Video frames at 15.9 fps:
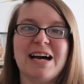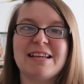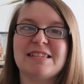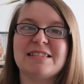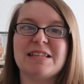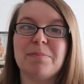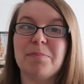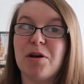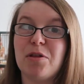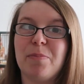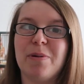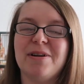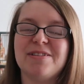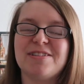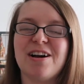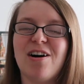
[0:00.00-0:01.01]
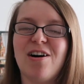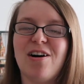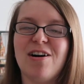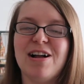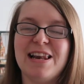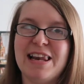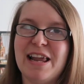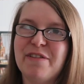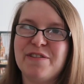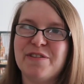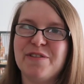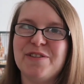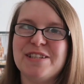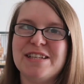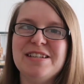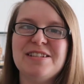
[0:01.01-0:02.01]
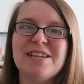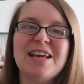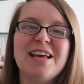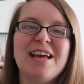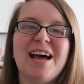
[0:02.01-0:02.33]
As I said, most birds are left-footed,